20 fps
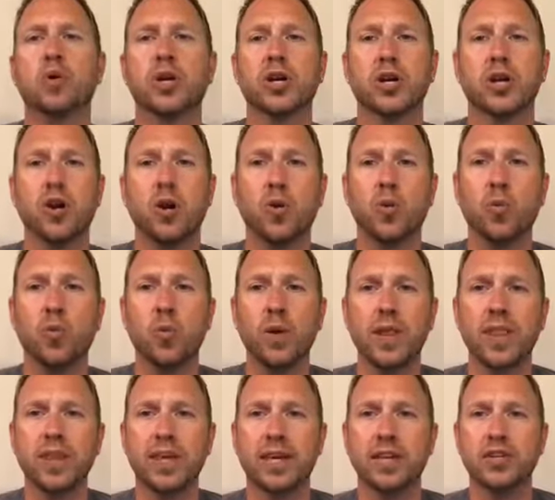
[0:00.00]
to go
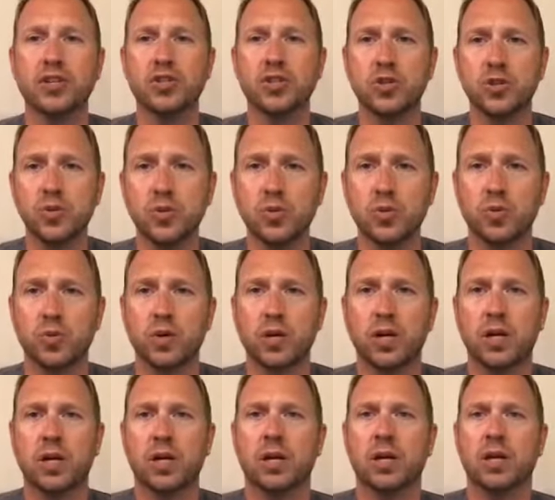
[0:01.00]
with it too.
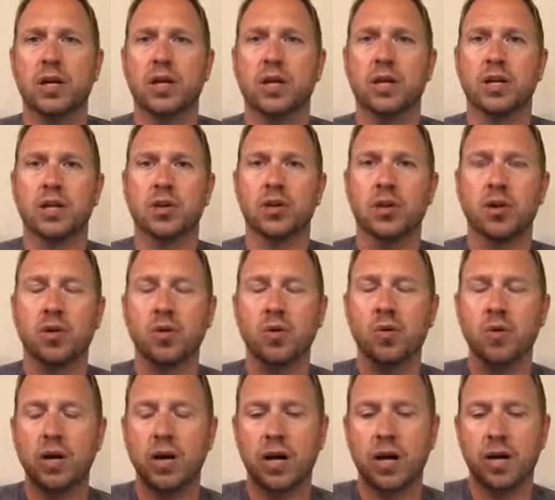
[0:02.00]
You
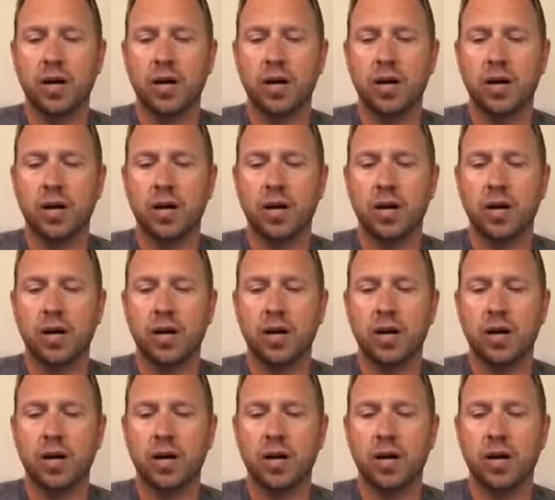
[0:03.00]
know,